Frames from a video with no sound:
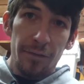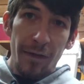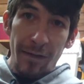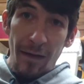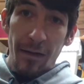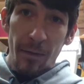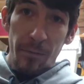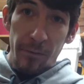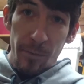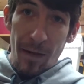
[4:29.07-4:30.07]
They take up
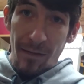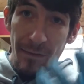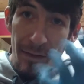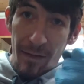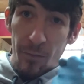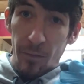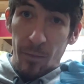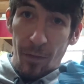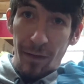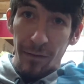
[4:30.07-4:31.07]
space and they don't
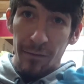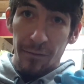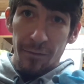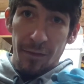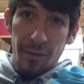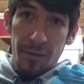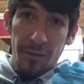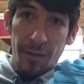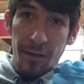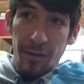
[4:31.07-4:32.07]
compress
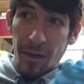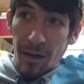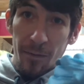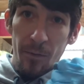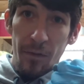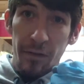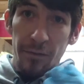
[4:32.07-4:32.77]
like air would.